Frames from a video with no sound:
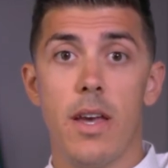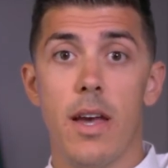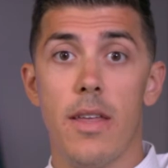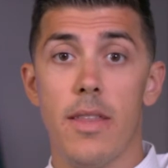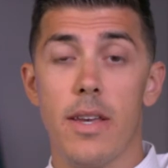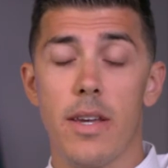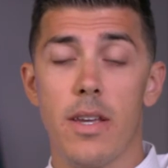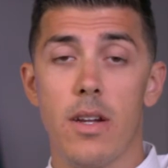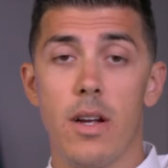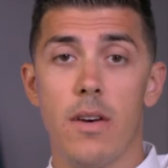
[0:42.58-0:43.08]
and
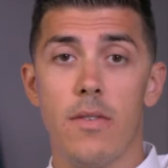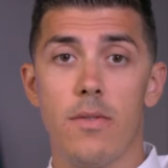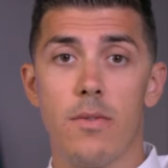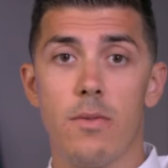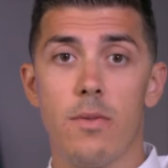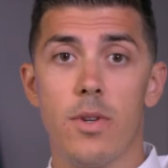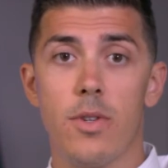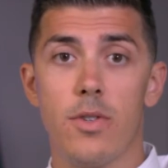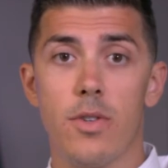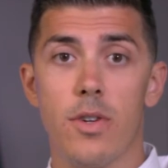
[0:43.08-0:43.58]
they can often
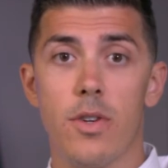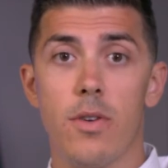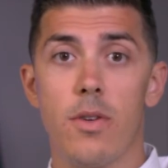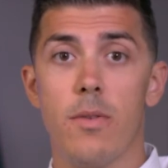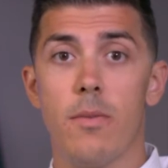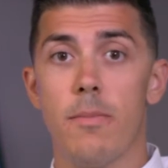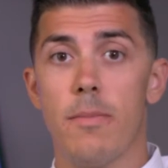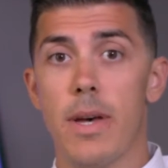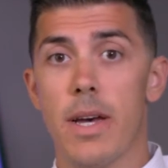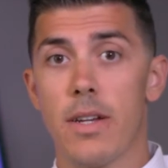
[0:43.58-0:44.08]
return
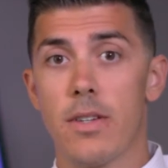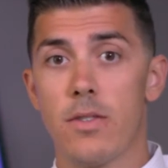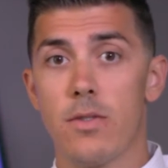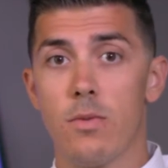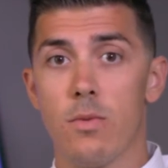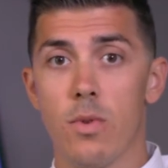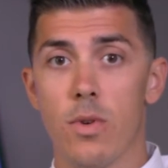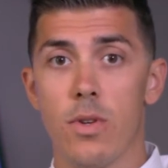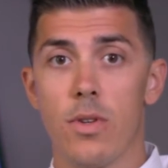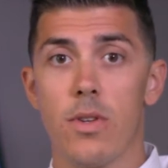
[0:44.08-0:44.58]
back to
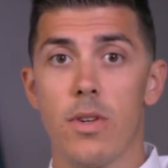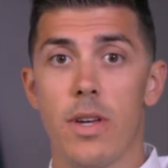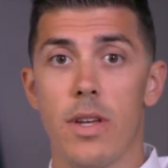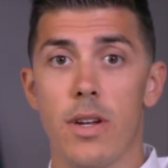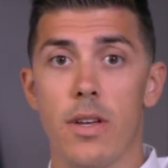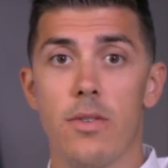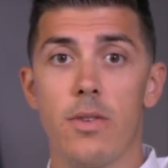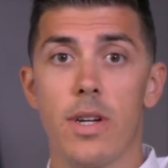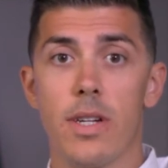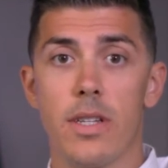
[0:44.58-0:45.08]
work and
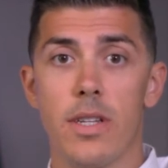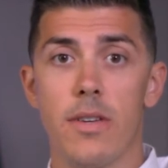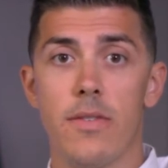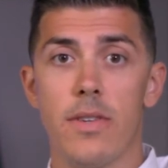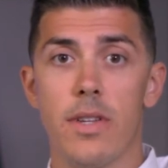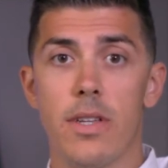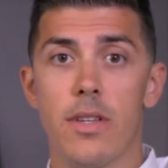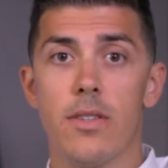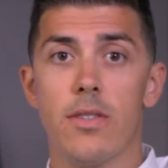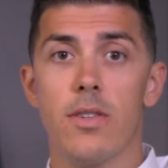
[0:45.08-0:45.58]
other
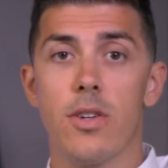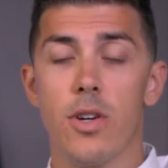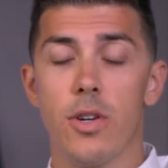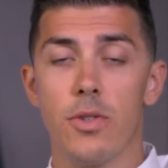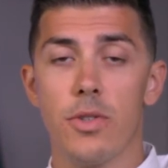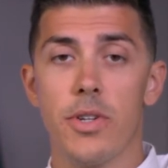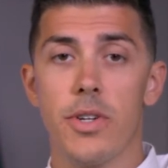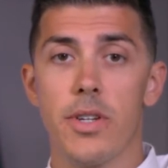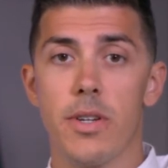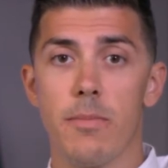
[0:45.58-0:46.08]
activities
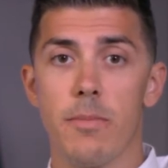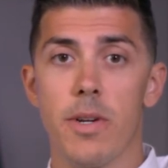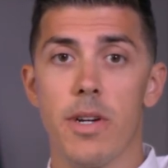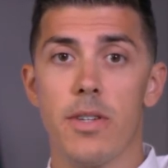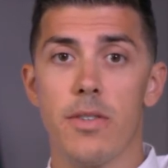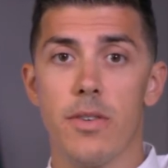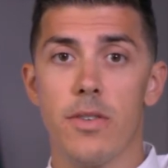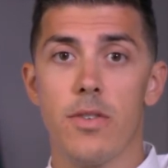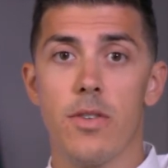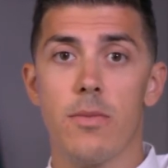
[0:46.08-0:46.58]
earlier compared
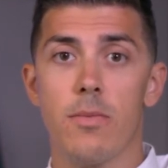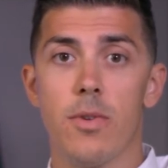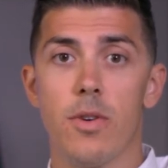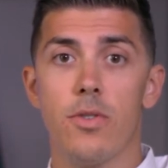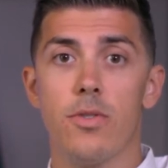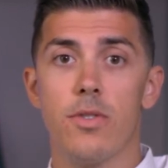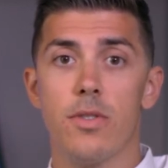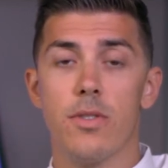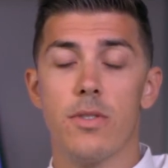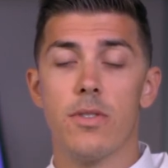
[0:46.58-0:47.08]
to other
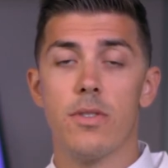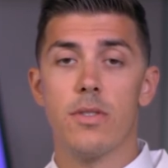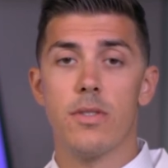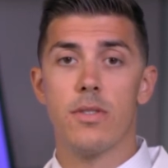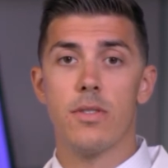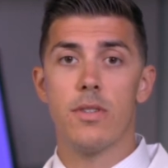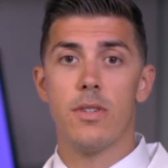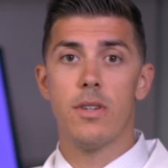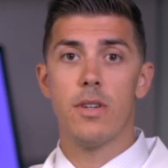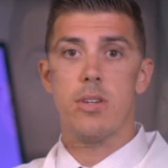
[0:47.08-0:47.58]
approaches.
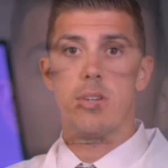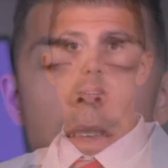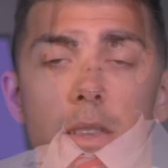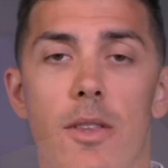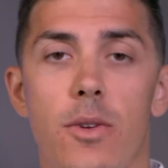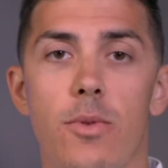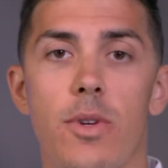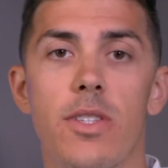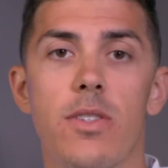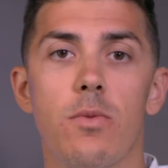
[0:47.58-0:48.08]

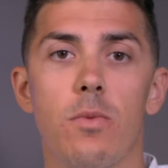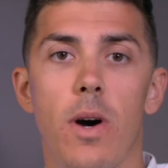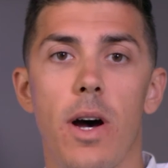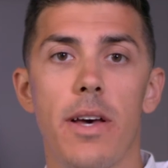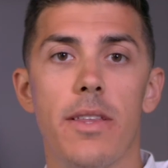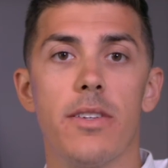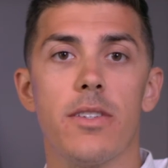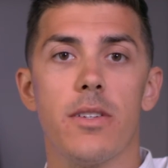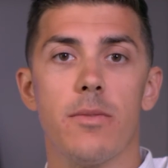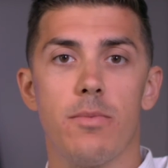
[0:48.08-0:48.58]
The reason why
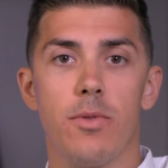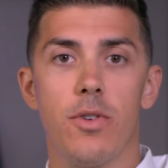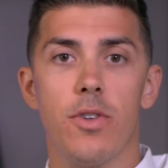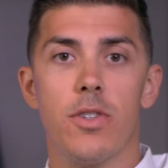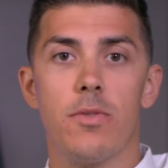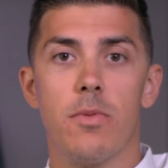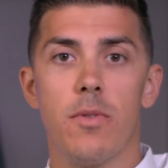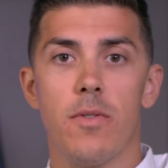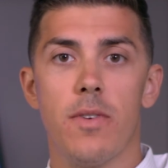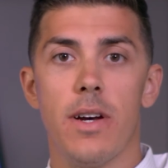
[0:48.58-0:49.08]
this approach
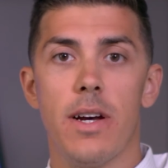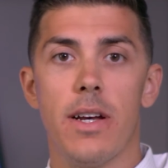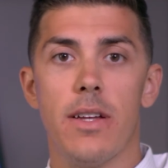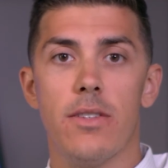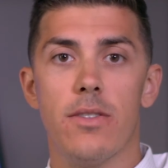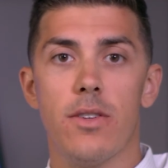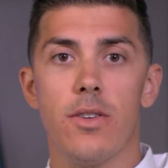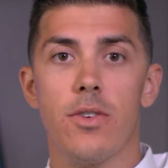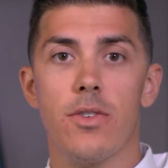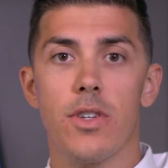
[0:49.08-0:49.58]

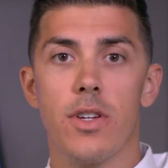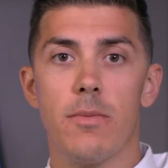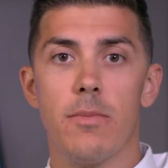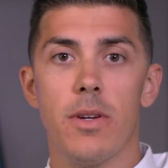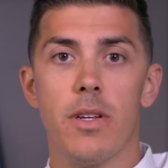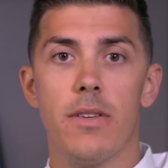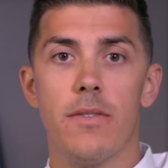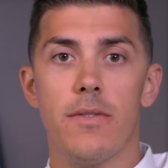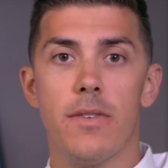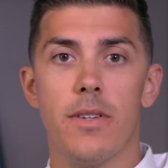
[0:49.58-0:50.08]
provides earlier
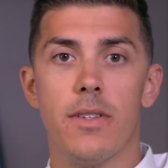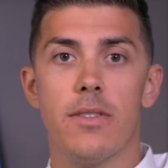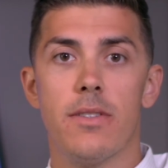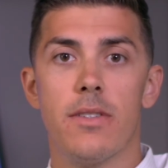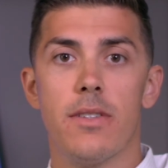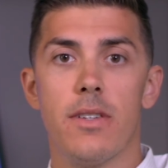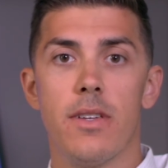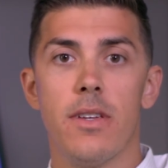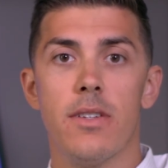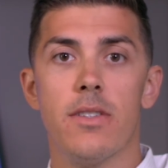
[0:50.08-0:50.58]

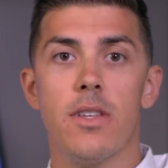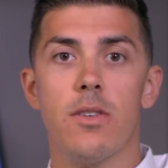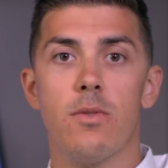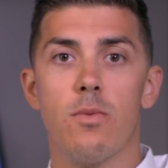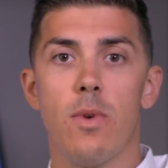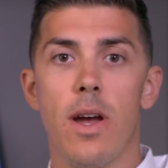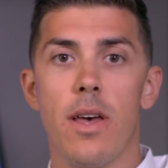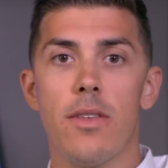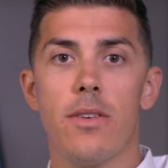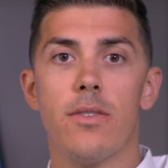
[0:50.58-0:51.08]
benefits is that
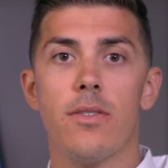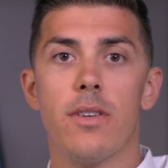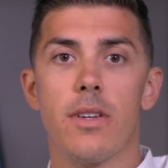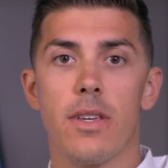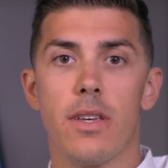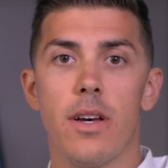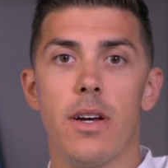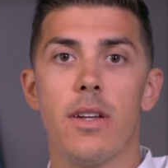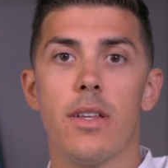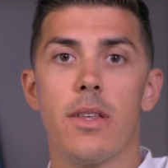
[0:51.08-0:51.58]
rather than
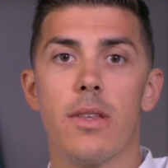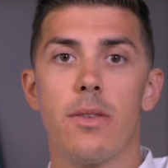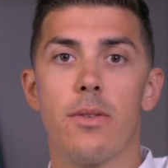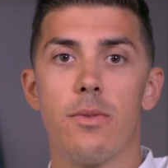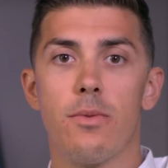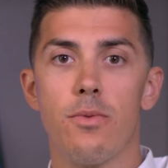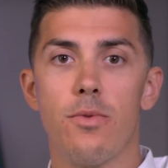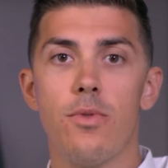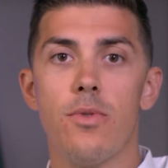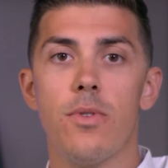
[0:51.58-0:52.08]
cutting
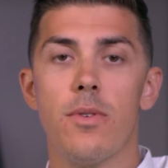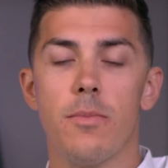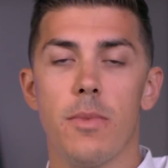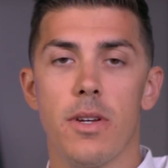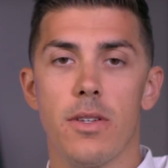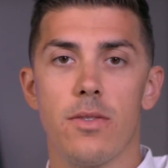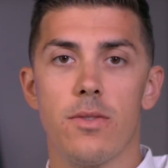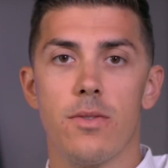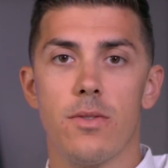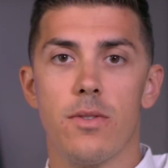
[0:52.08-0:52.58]
through the
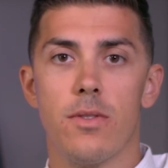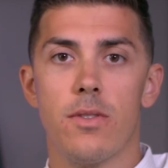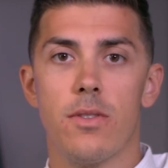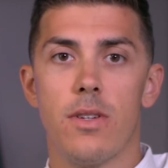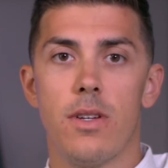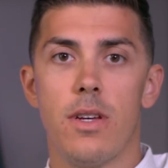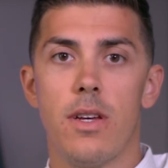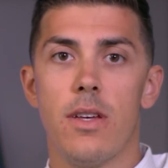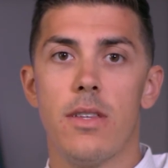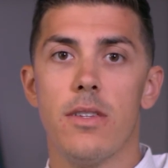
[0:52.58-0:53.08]
muscles,
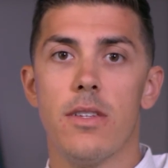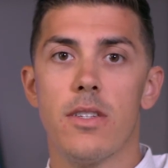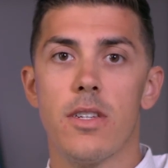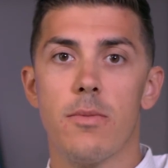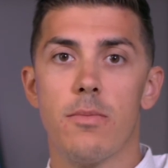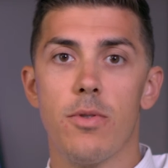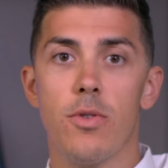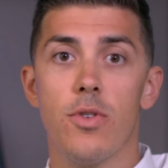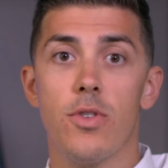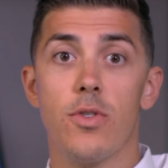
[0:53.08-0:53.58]
this
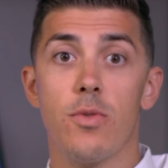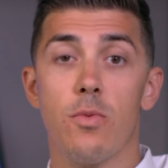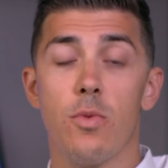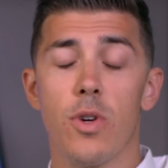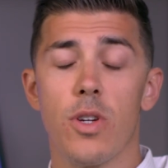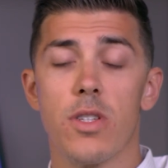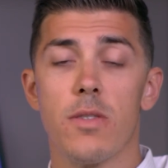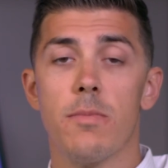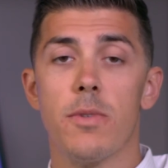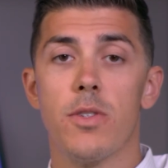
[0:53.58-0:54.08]
approach
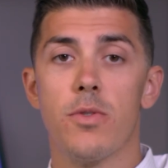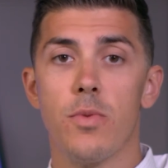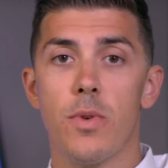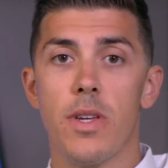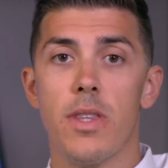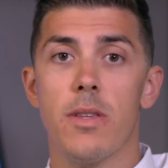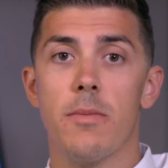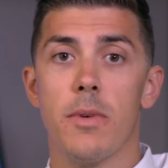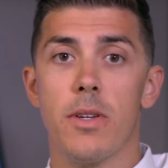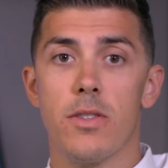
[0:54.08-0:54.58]
works
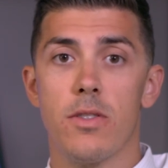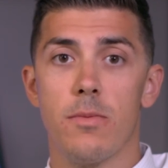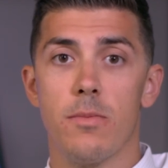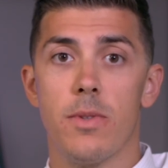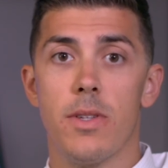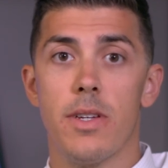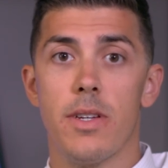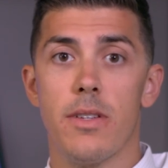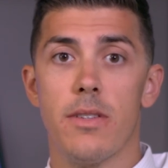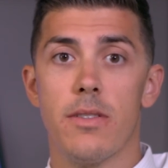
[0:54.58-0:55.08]
between the muscle
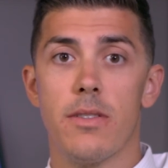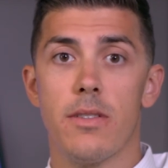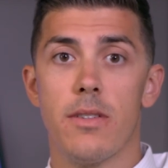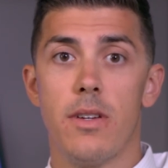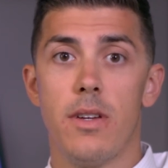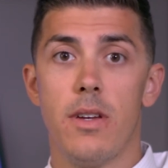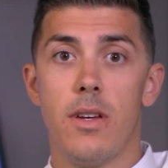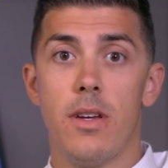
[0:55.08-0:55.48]
planes.